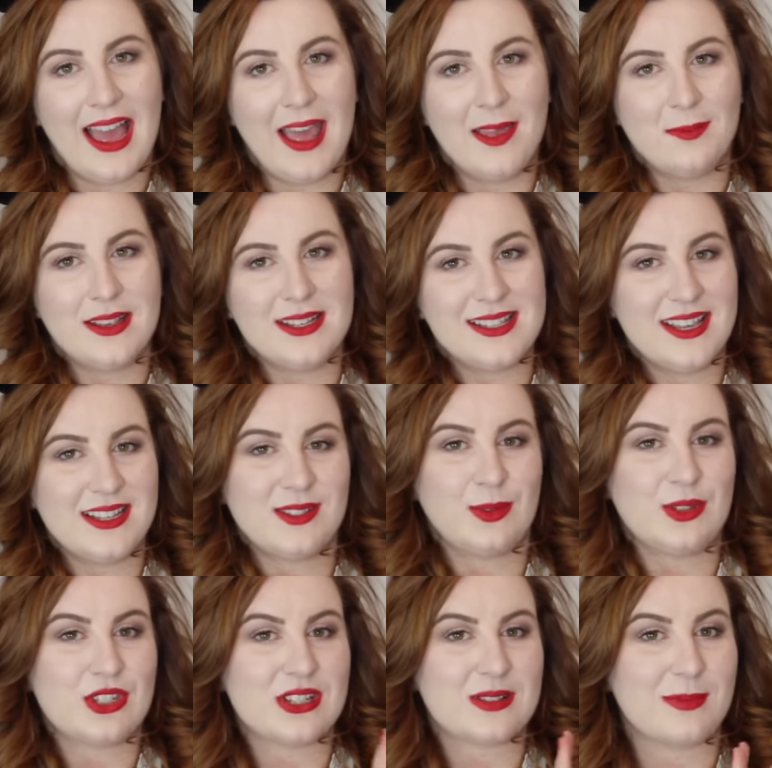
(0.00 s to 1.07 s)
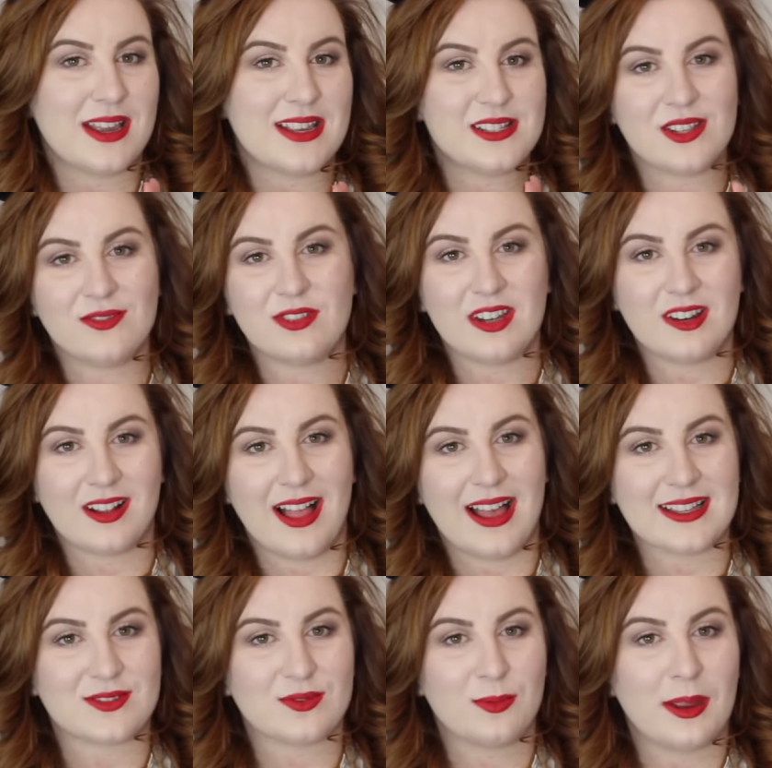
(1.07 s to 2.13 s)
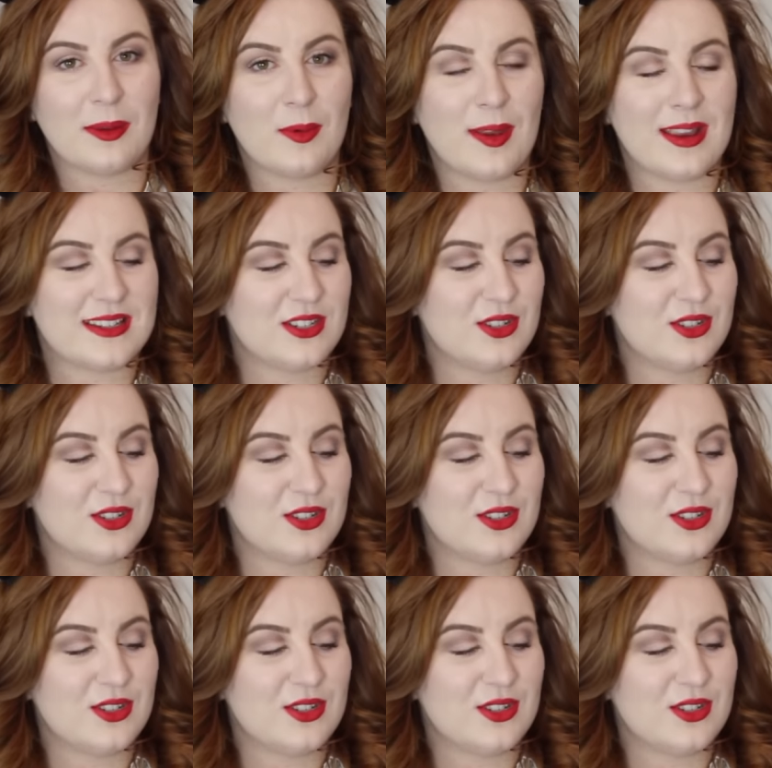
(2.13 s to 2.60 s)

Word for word: um, is this, which is my souvenir glass from when we went